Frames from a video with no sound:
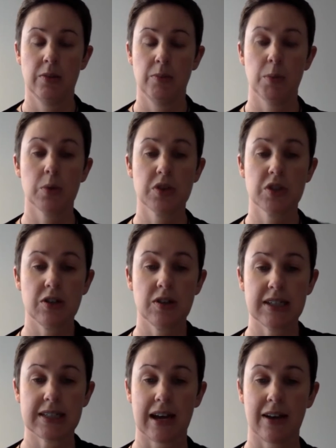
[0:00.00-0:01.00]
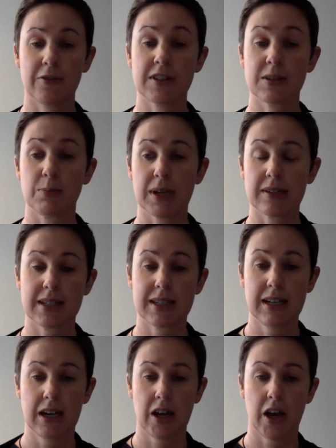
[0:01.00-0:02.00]
Boards do need to have
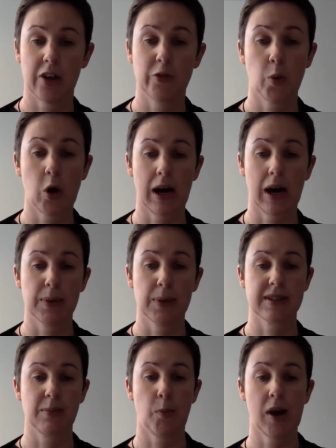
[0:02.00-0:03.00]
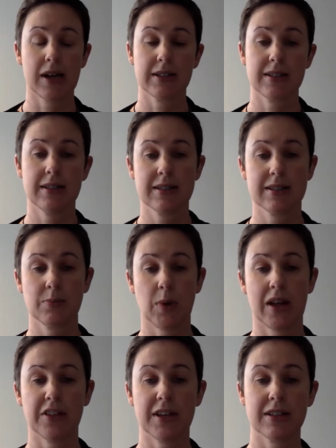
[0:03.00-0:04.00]
visibility over what happens in practice,
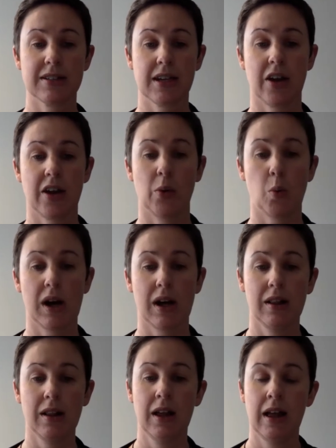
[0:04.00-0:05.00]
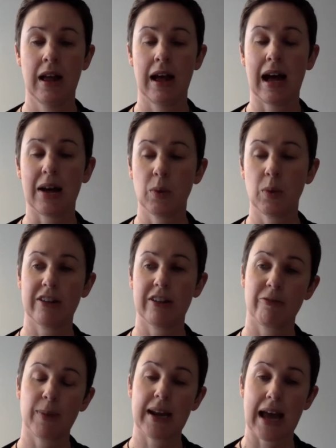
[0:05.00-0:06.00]
where things are going well, and where there
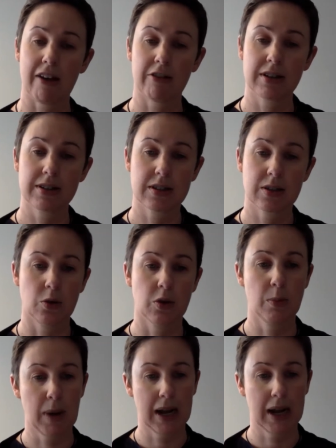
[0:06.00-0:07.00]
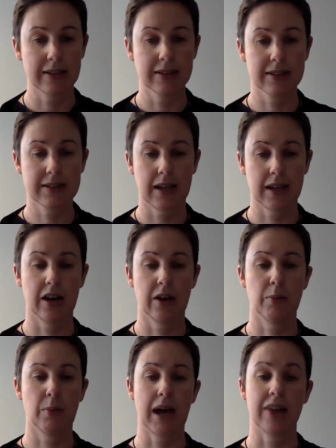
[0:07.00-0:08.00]
have been errors or complaints.
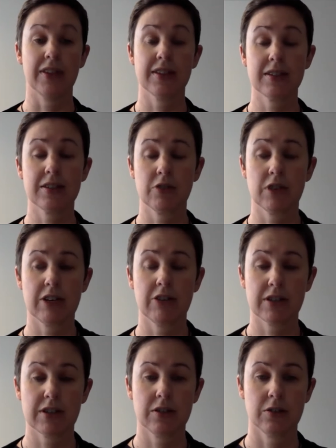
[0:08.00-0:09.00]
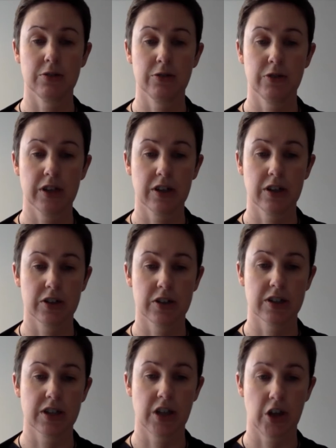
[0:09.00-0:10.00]
And this is really critical for good
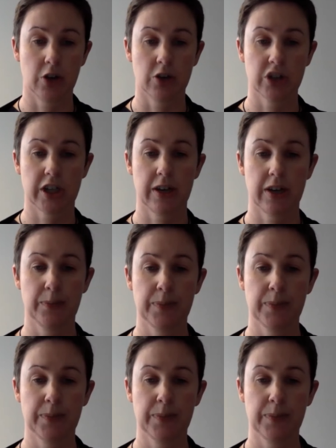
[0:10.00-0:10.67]
conduct and culture.